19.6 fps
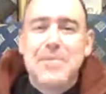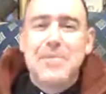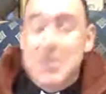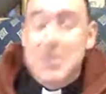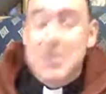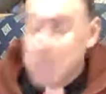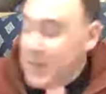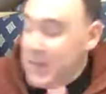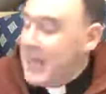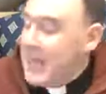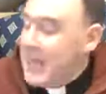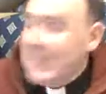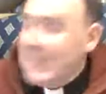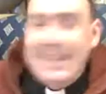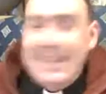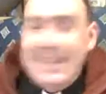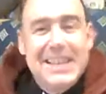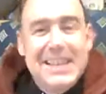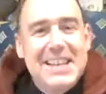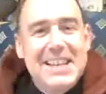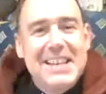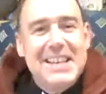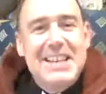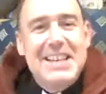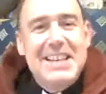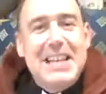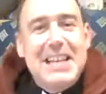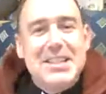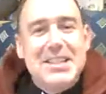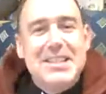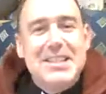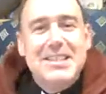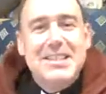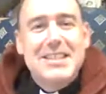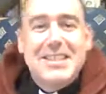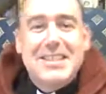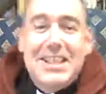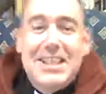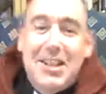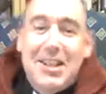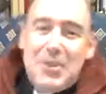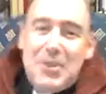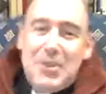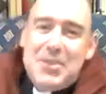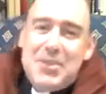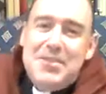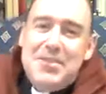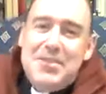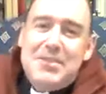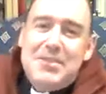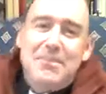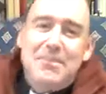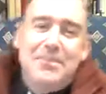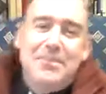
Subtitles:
It's all there in the letter to the Colossians.